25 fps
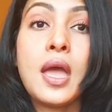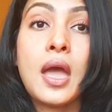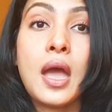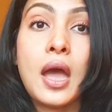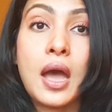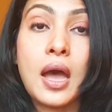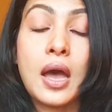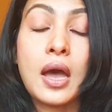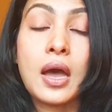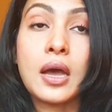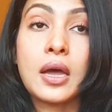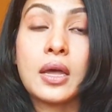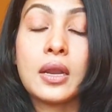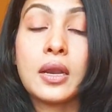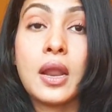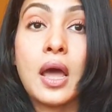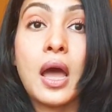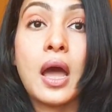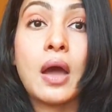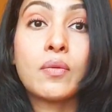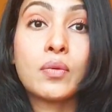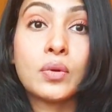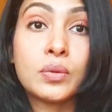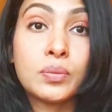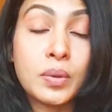and
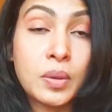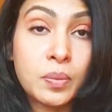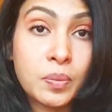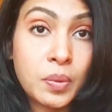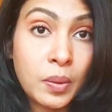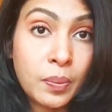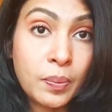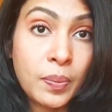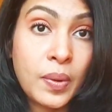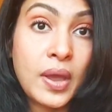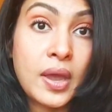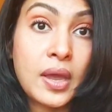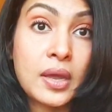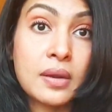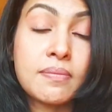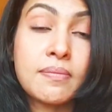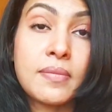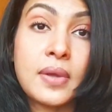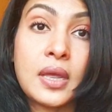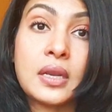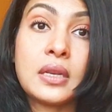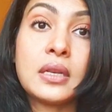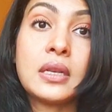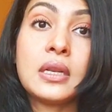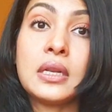I will be prepared
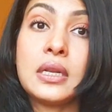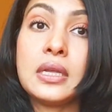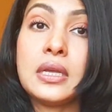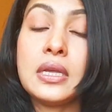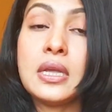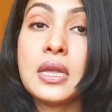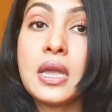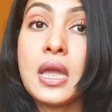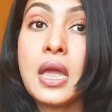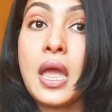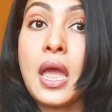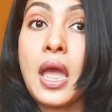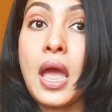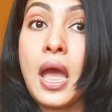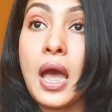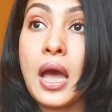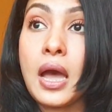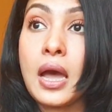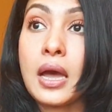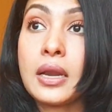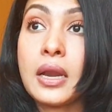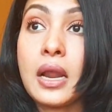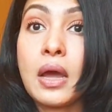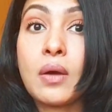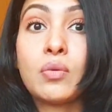mentally,
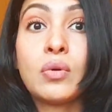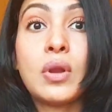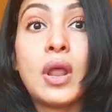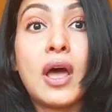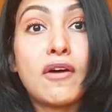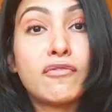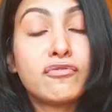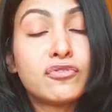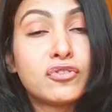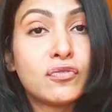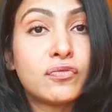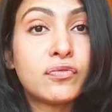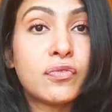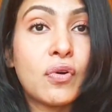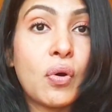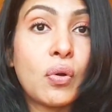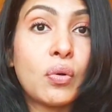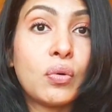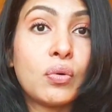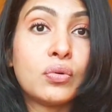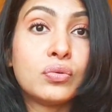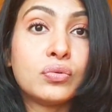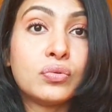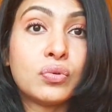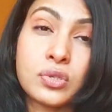and I will have to
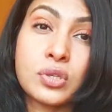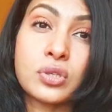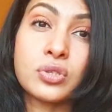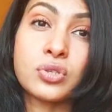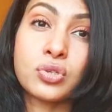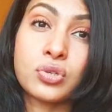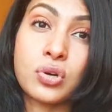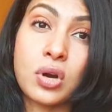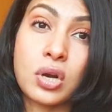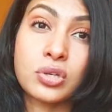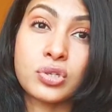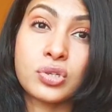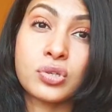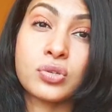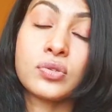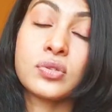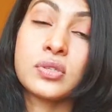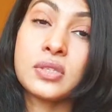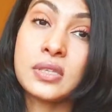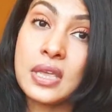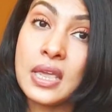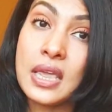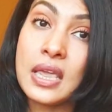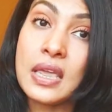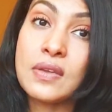follow those
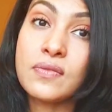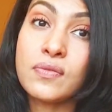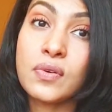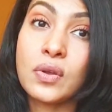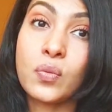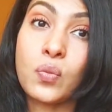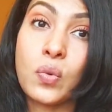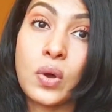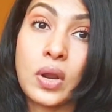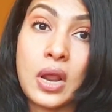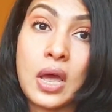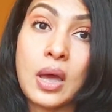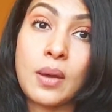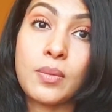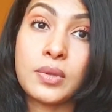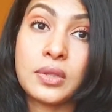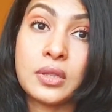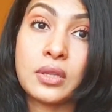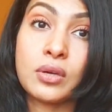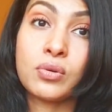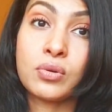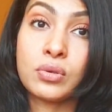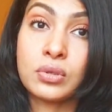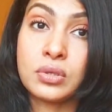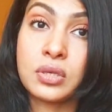instructions even when I'm in
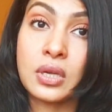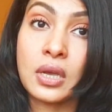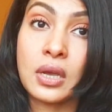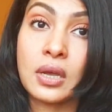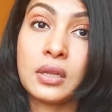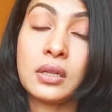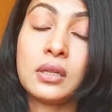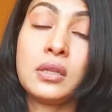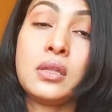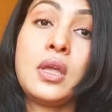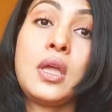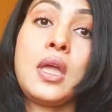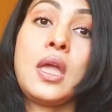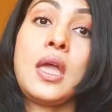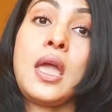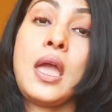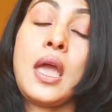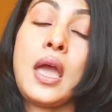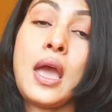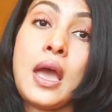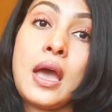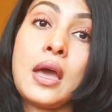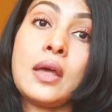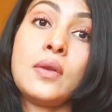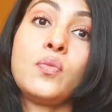the hotel
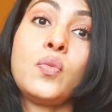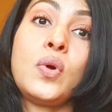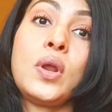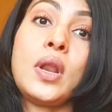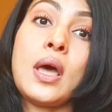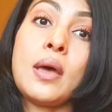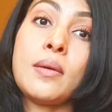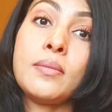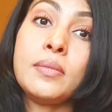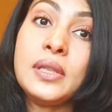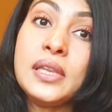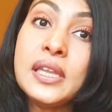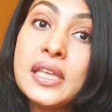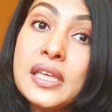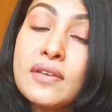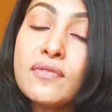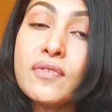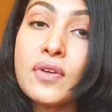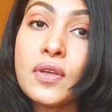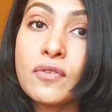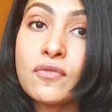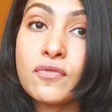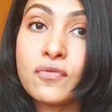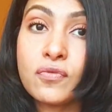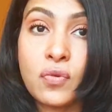and when I'm
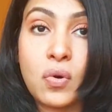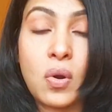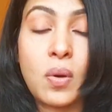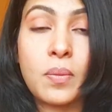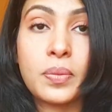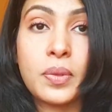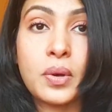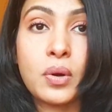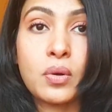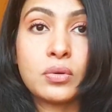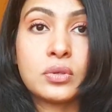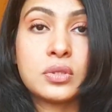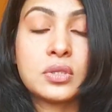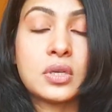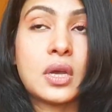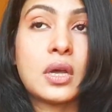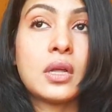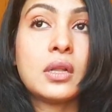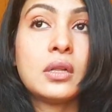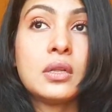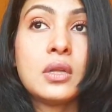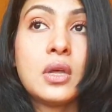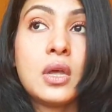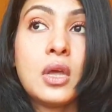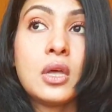leaving from the
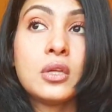hotel.